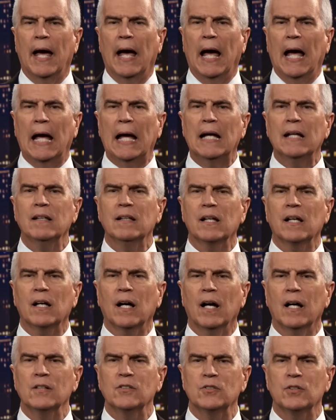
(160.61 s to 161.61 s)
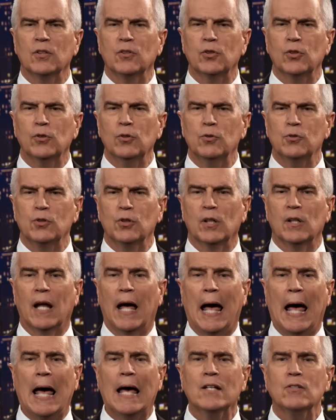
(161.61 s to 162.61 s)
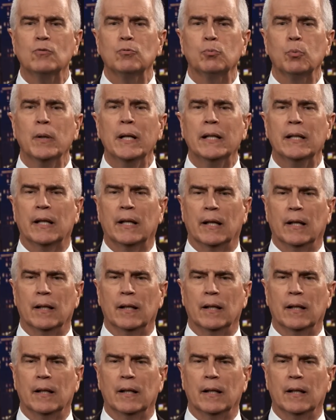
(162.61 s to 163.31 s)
and the Constitution as written,